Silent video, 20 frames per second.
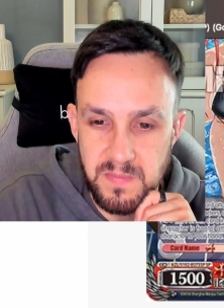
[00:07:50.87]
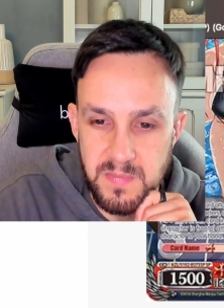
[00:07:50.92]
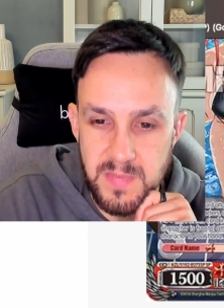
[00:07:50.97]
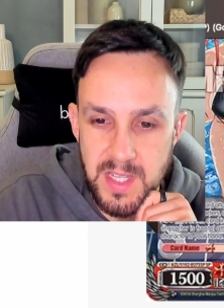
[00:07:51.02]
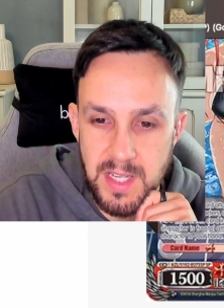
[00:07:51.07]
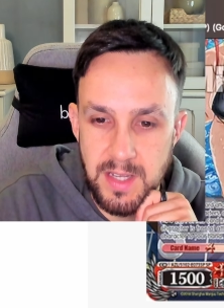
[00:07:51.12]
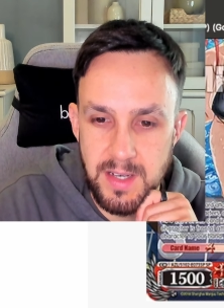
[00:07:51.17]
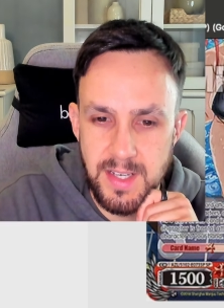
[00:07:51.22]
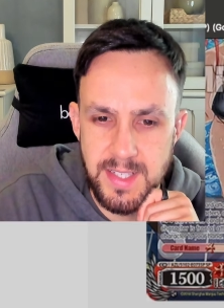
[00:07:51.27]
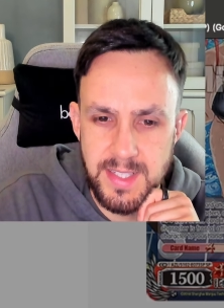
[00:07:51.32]

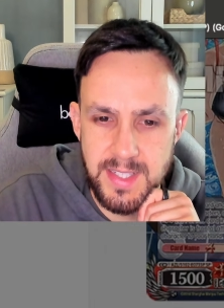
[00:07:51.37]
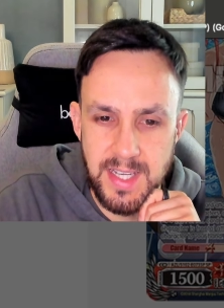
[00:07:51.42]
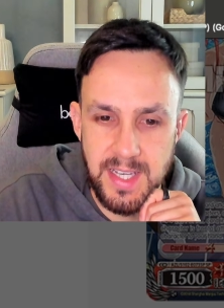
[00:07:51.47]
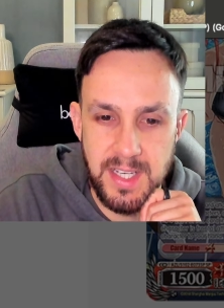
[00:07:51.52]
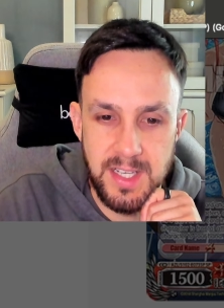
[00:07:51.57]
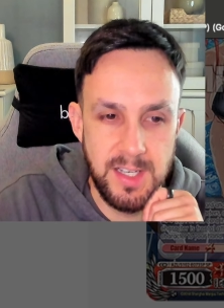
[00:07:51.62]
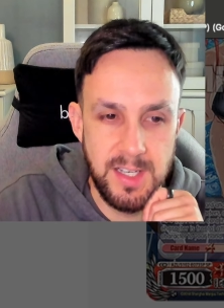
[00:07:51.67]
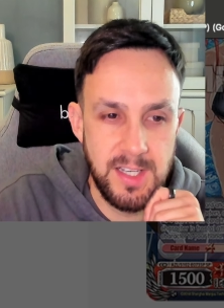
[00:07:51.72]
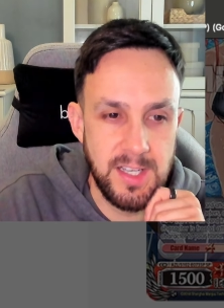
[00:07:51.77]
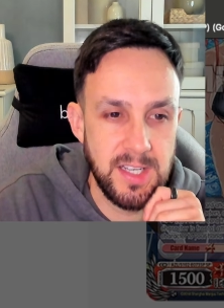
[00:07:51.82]
let's
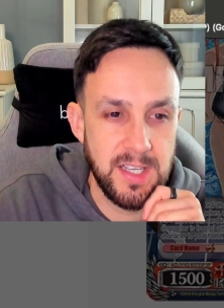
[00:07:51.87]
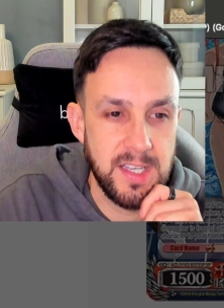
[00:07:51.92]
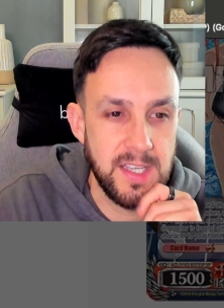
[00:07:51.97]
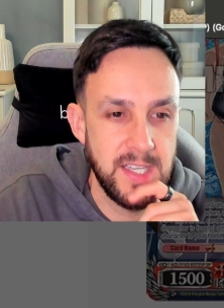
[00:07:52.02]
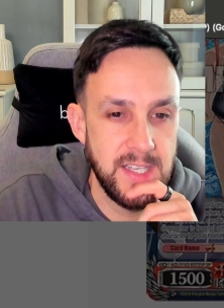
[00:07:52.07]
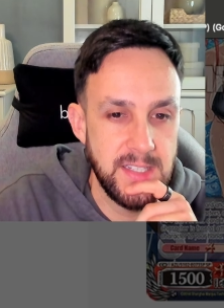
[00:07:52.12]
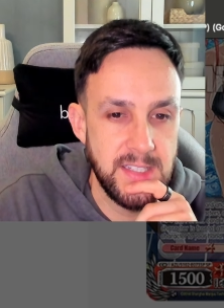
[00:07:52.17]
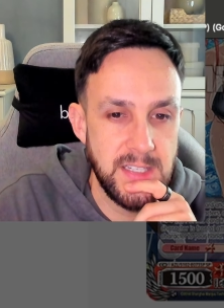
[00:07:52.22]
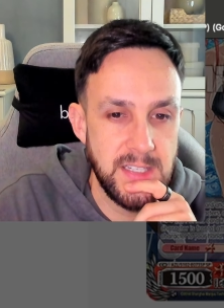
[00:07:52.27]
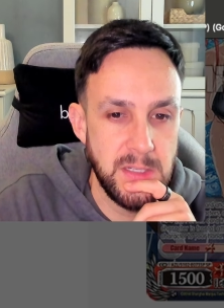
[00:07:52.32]
take a look
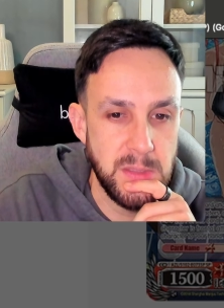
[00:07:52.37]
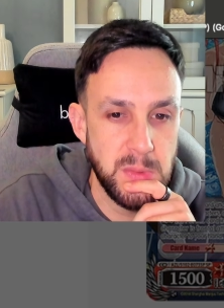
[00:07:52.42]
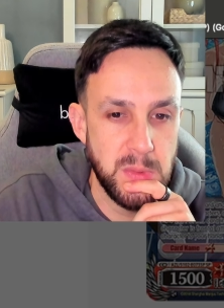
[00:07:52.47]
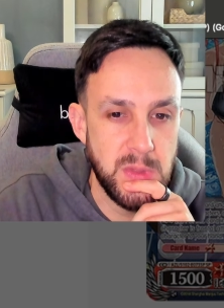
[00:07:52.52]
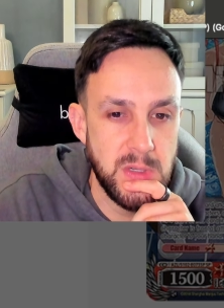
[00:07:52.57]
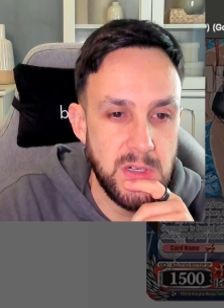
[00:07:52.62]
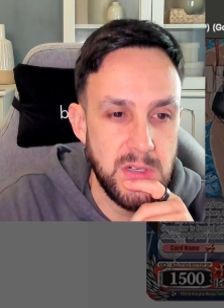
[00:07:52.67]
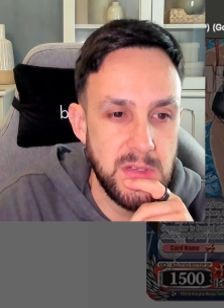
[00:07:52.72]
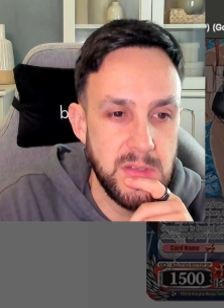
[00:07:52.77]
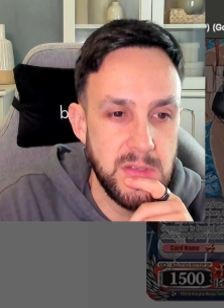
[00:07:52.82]
and see
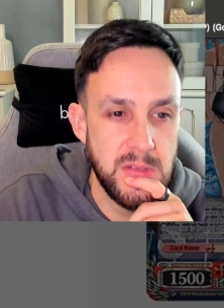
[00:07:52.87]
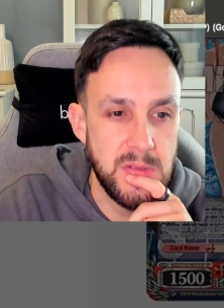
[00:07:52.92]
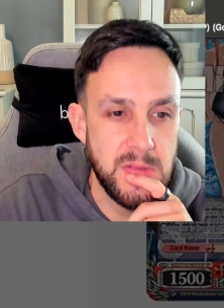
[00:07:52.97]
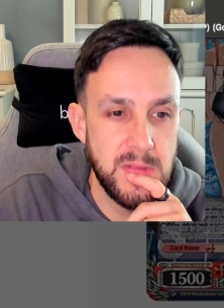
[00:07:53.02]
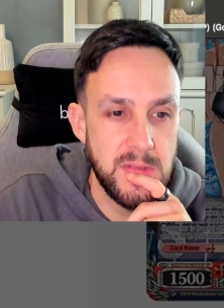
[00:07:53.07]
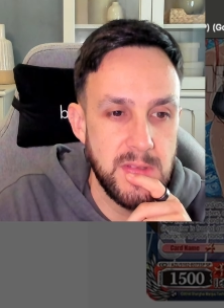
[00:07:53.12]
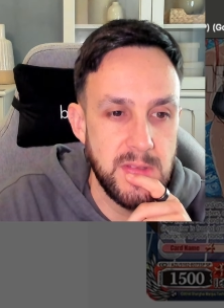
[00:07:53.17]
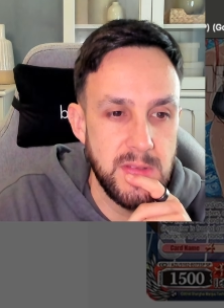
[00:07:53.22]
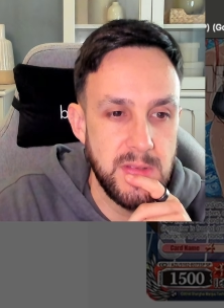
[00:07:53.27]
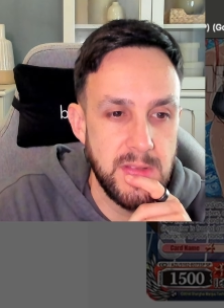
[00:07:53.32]
what
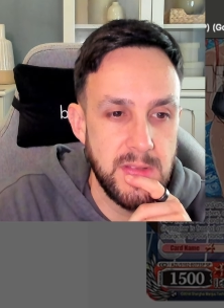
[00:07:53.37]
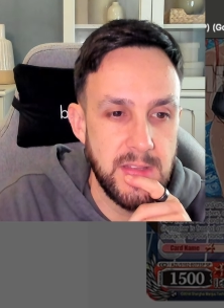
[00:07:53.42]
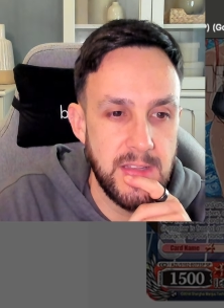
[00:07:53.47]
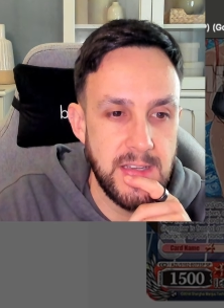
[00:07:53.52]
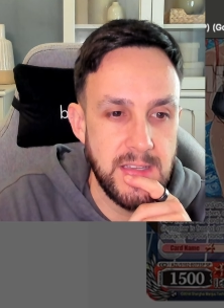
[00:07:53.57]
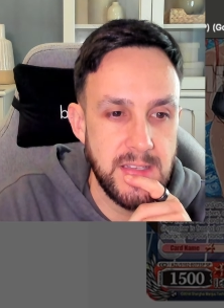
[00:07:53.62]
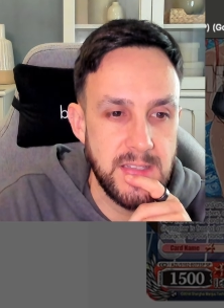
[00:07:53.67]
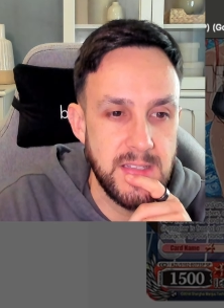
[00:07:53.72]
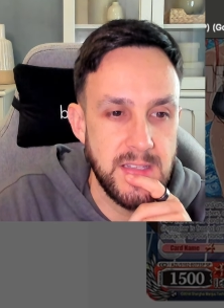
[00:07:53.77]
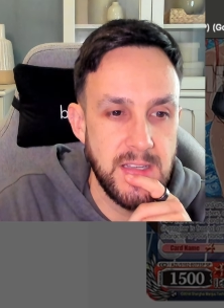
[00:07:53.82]

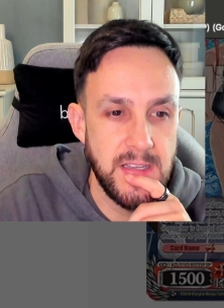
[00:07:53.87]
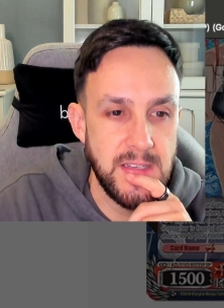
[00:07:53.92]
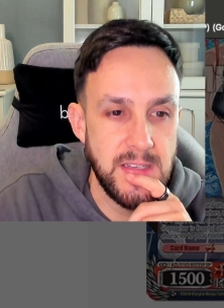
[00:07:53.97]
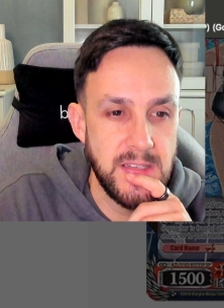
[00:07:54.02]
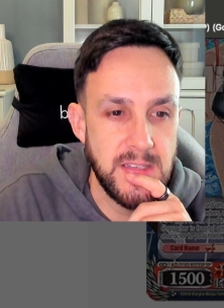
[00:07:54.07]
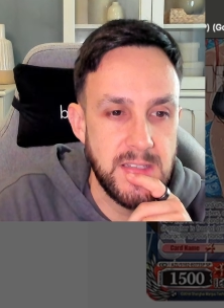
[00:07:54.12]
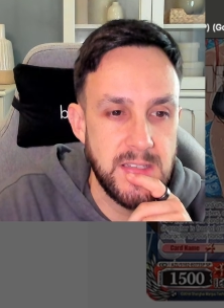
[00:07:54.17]
that's done.